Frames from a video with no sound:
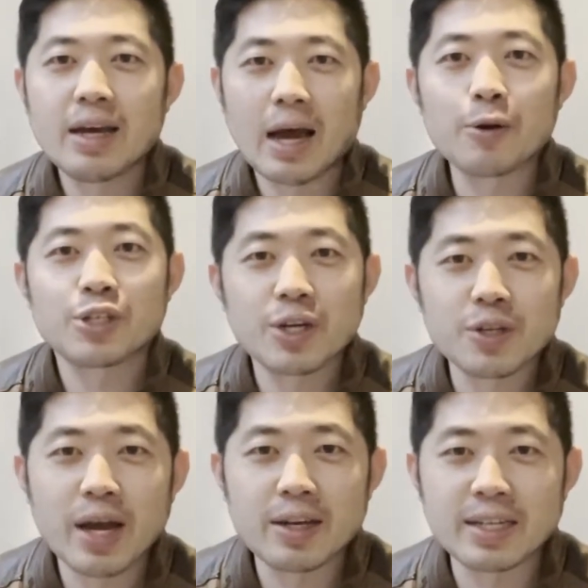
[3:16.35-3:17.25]
I will show
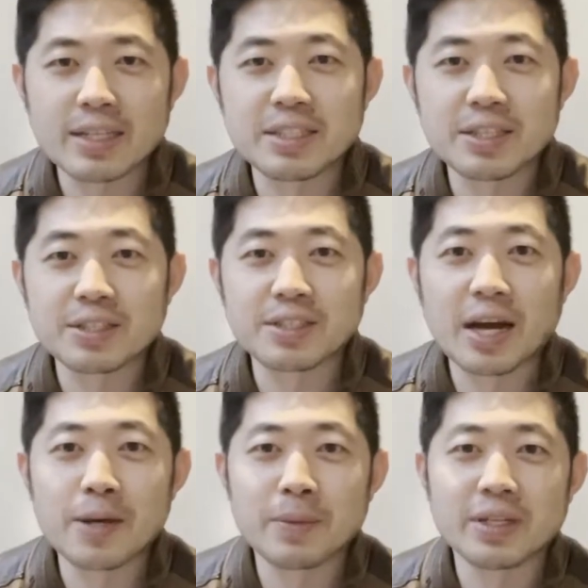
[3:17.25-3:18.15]
you how to get Caesar's
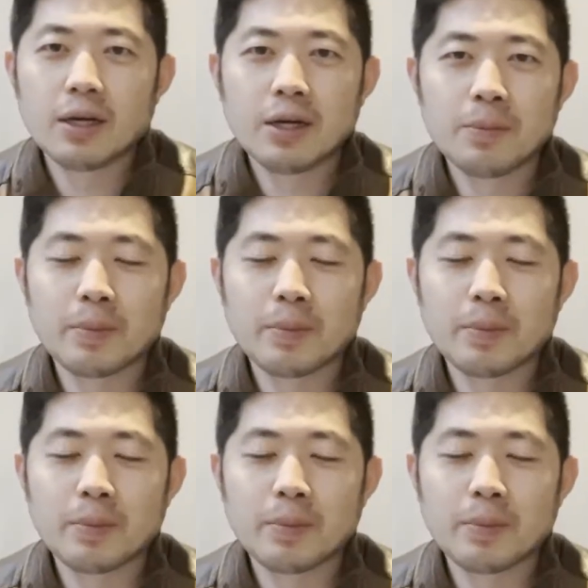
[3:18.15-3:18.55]
Diamond.